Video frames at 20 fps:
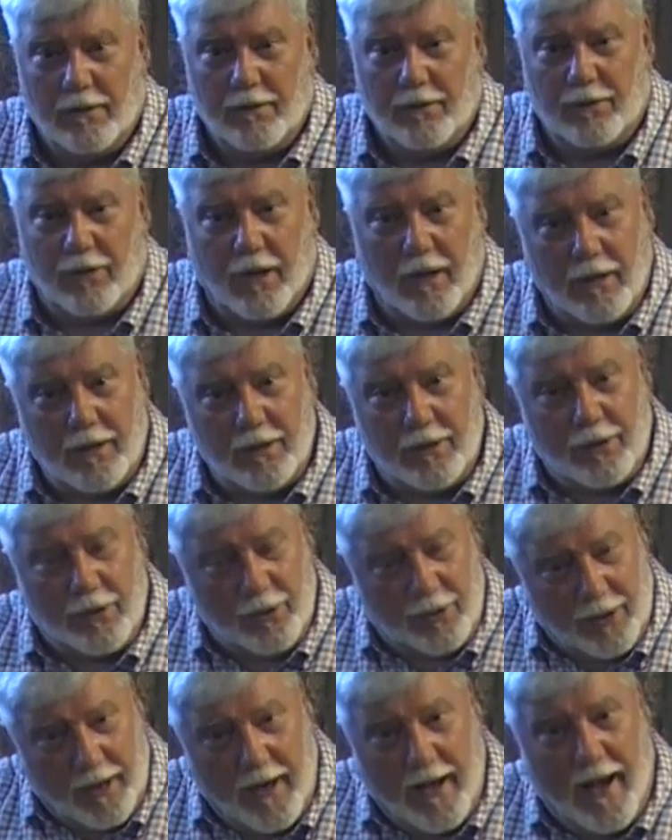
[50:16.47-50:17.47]
See, see,
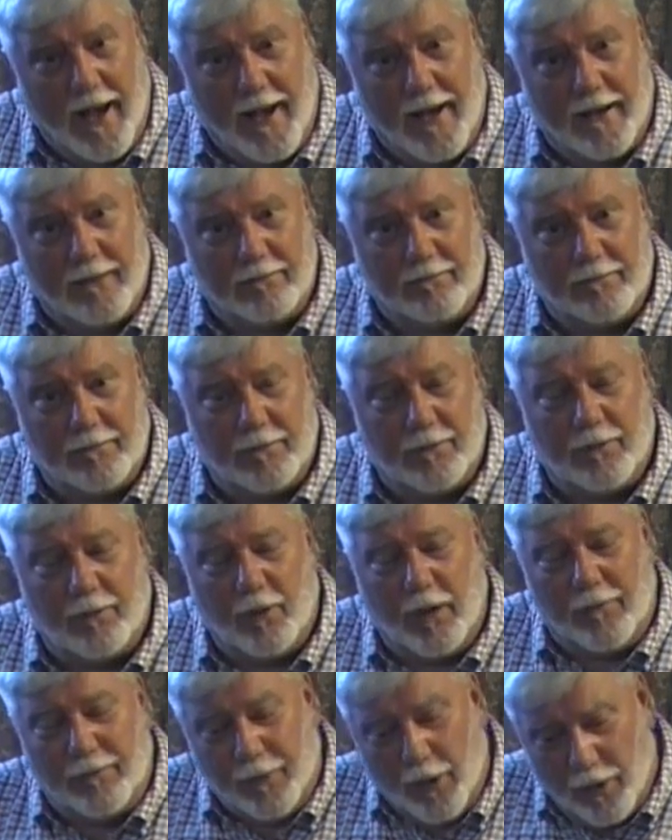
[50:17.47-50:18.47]
see how,
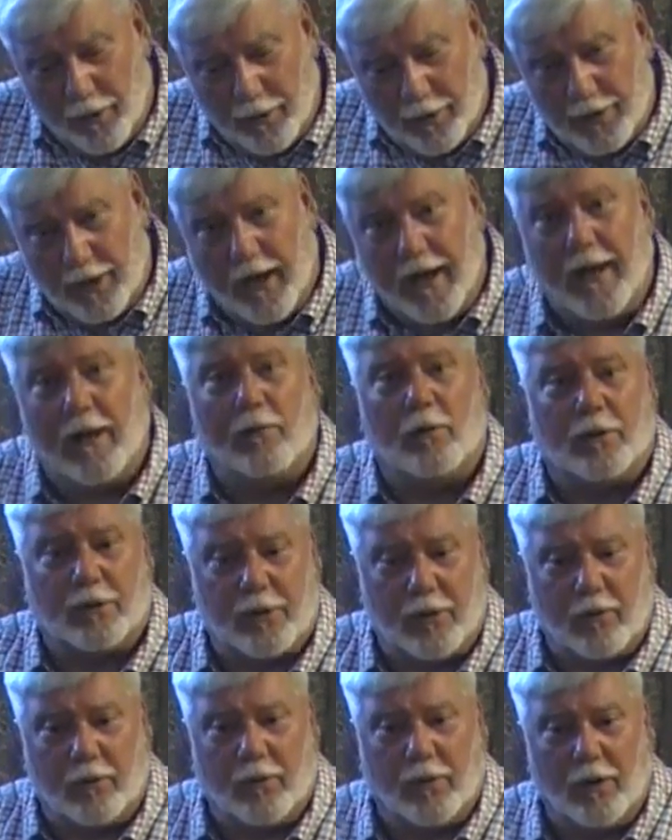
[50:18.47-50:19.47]
if you understand
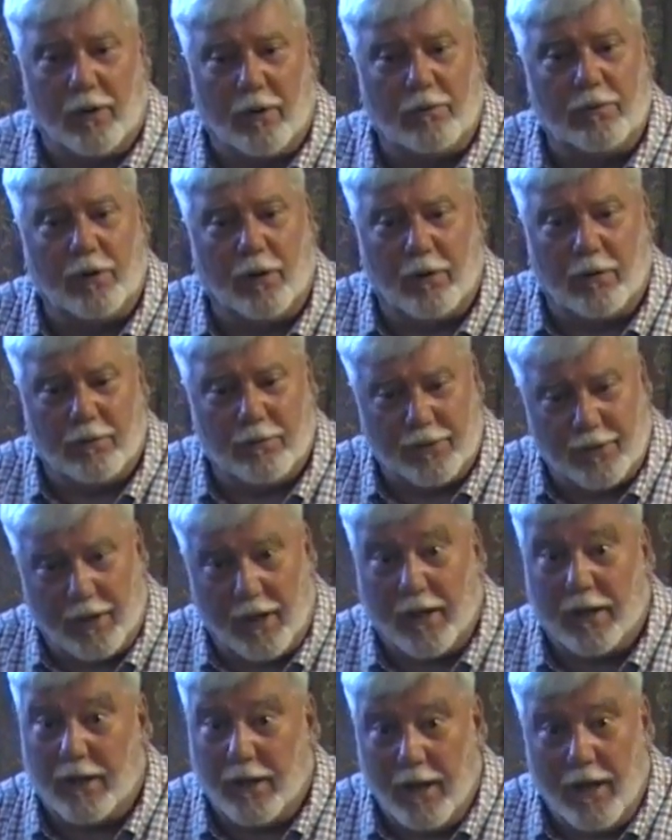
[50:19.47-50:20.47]
what's going on, you're going to
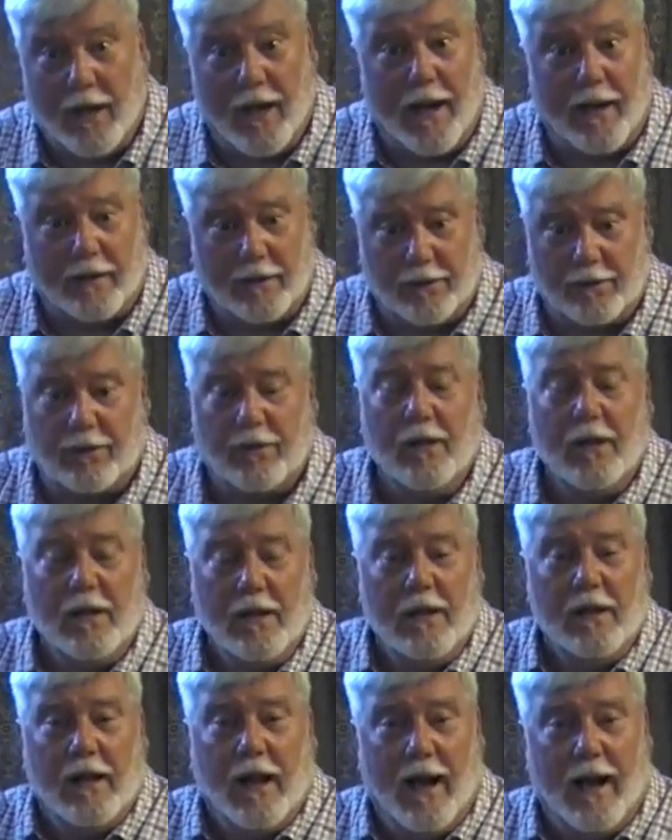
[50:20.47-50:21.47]
say, yeah, I can,
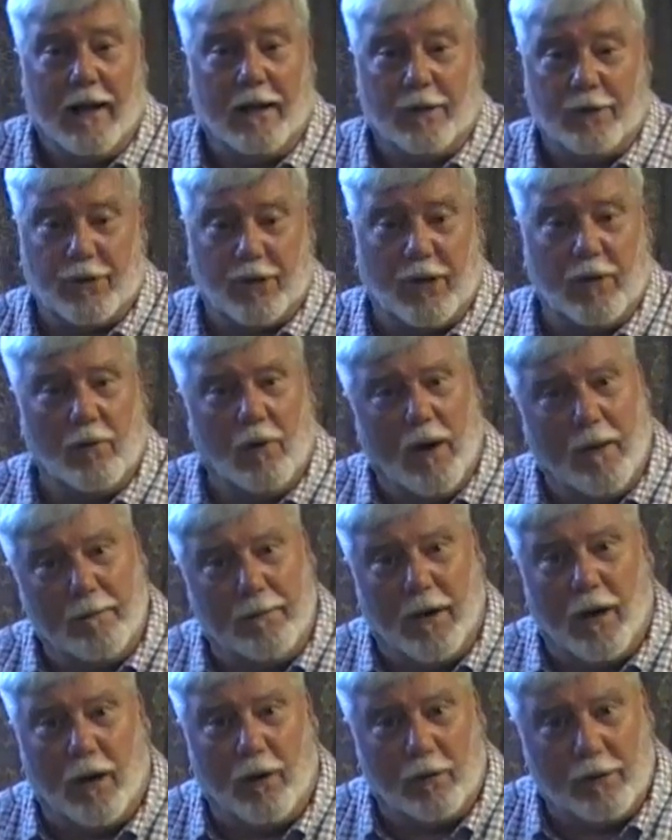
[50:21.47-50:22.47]
I can see why
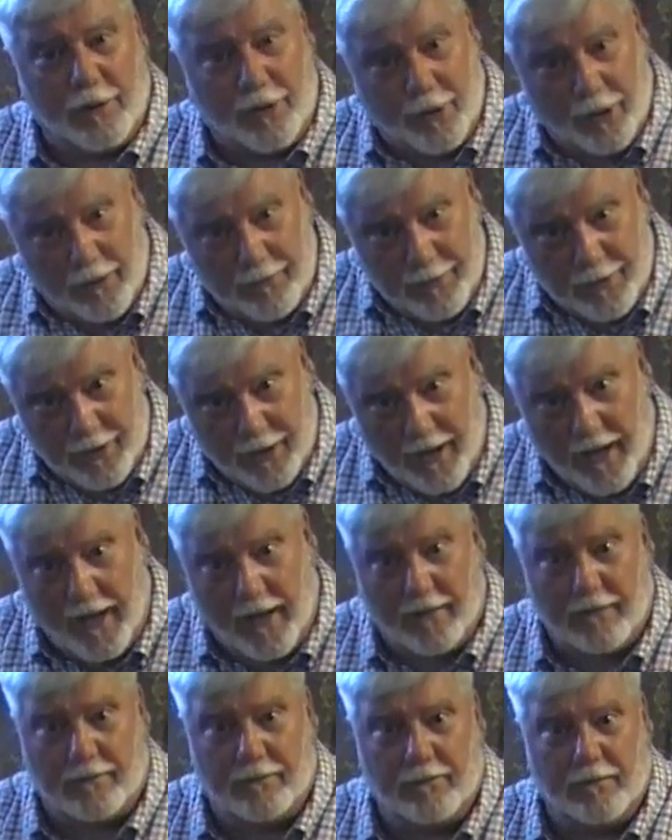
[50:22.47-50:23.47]
Paul is
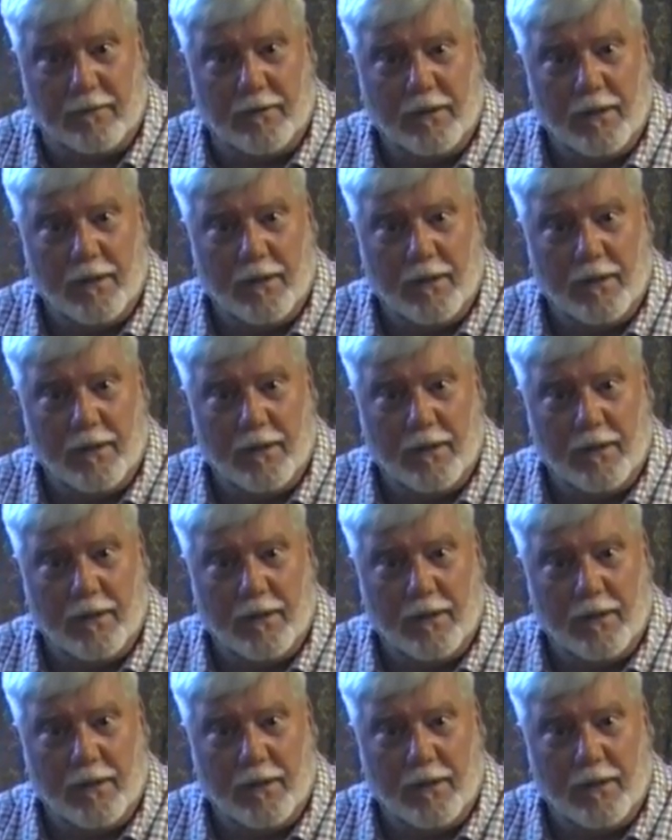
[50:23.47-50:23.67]
upset.